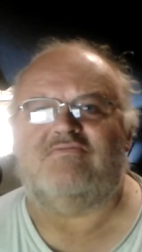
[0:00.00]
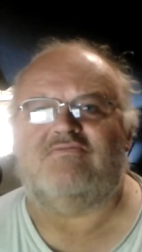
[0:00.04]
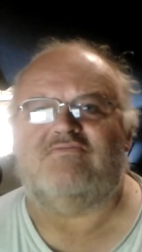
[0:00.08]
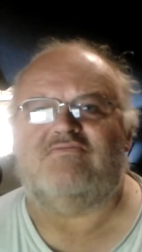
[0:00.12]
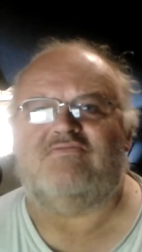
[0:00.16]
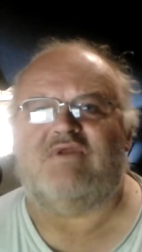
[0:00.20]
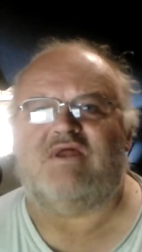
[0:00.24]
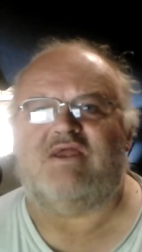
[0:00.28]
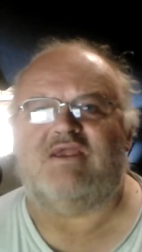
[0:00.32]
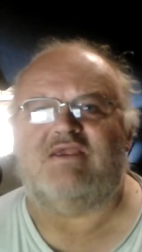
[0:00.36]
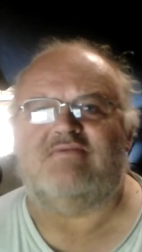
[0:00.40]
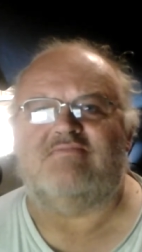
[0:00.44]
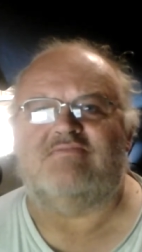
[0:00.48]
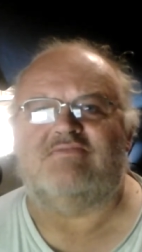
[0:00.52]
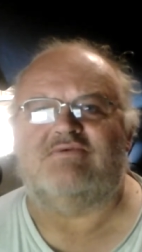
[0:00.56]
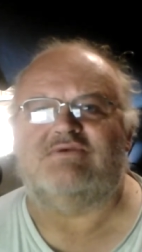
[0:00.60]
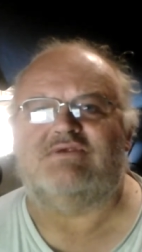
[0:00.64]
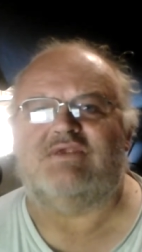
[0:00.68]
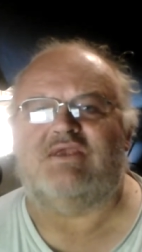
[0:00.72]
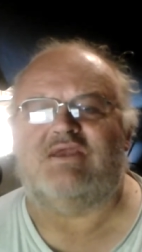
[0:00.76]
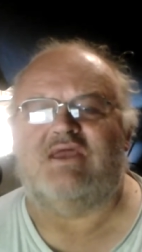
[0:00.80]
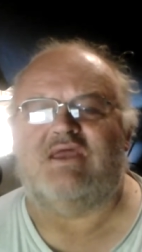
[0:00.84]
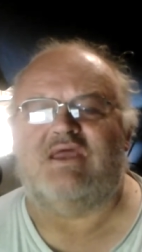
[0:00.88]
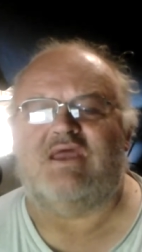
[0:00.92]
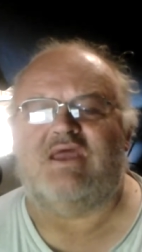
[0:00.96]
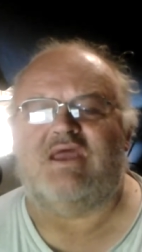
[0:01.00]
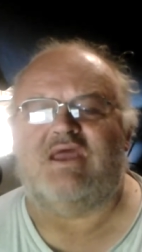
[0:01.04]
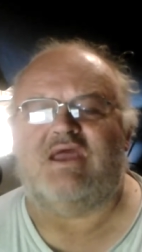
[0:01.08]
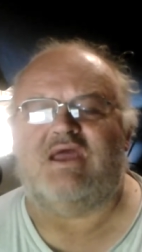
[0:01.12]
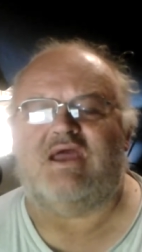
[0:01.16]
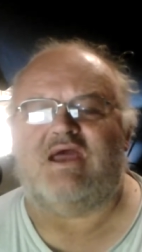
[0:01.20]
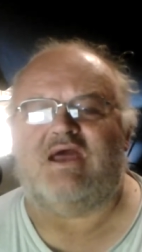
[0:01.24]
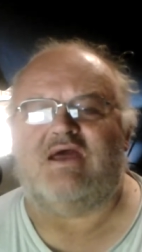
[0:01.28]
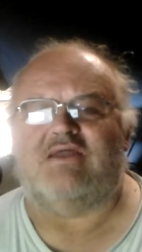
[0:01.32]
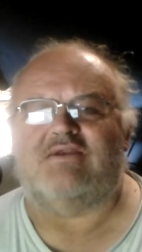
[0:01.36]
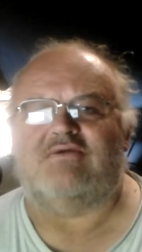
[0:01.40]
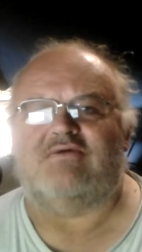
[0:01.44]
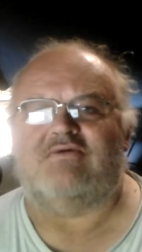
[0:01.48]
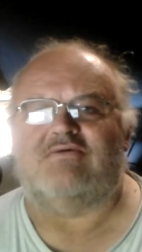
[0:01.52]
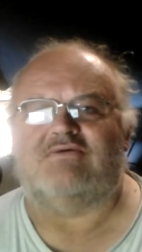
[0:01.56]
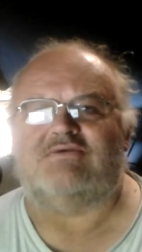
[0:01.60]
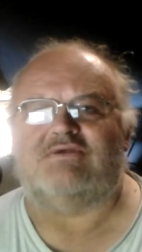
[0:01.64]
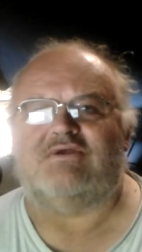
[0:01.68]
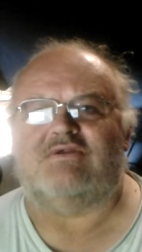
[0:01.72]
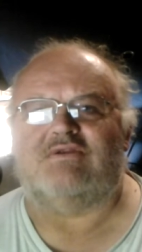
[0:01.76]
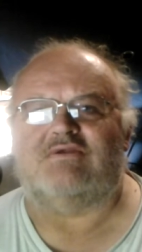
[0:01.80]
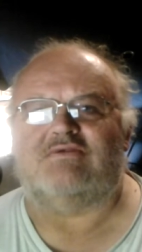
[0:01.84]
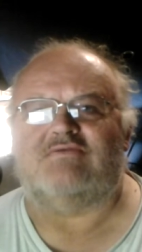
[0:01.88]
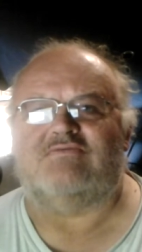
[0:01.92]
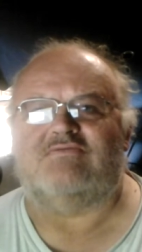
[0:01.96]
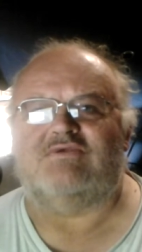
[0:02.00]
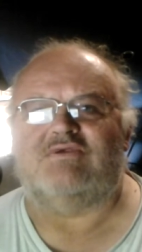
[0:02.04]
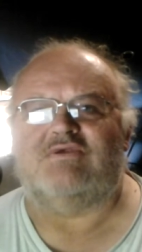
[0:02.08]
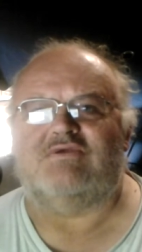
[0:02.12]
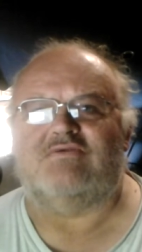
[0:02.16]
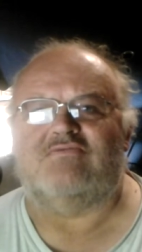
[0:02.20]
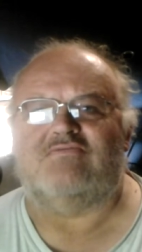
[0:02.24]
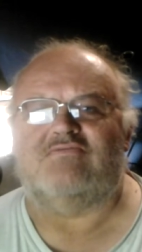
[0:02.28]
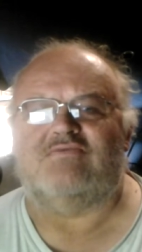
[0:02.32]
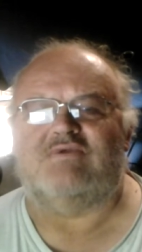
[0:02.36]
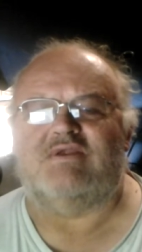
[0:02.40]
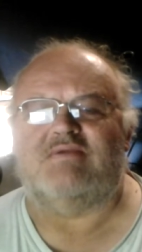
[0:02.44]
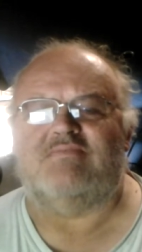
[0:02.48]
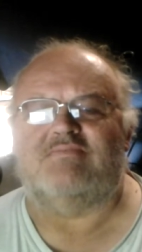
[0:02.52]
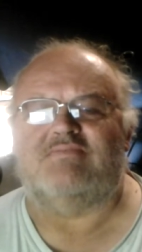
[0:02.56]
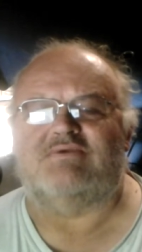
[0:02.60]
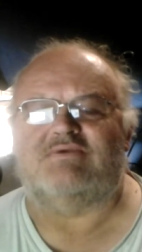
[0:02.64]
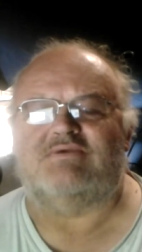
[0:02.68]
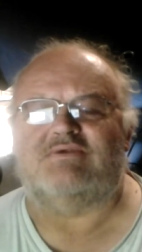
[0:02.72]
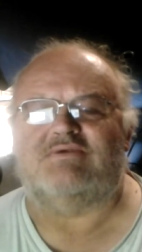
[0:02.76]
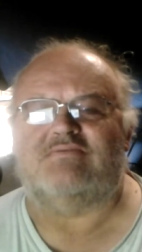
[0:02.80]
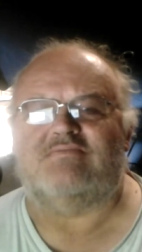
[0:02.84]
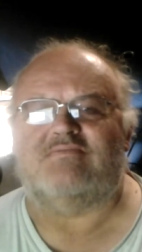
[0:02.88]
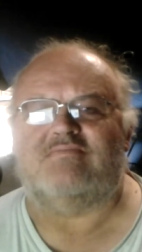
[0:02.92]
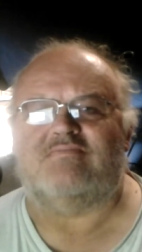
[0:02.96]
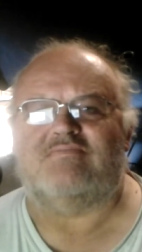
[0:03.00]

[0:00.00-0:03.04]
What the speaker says: frames and also a lot of new ribs,